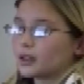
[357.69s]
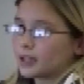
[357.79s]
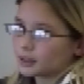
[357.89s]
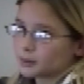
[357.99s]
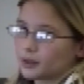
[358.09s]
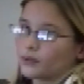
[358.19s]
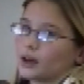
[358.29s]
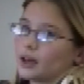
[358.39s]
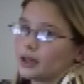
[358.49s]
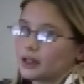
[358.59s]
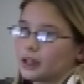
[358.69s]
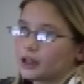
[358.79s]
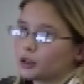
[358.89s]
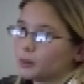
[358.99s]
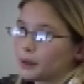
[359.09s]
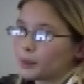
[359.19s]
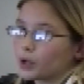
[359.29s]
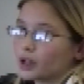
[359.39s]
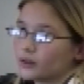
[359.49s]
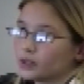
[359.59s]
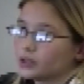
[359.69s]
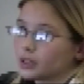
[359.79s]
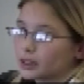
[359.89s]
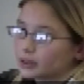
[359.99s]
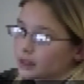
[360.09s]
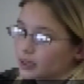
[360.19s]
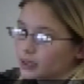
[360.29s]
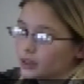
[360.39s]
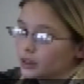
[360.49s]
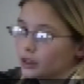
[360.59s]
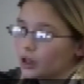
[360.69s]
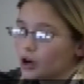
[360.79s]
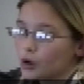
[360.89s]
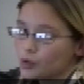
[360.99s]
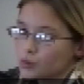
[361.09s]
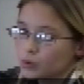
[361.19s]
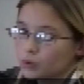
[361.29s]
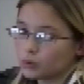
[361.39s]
Then asked me if I had hair on my private, and I said, no.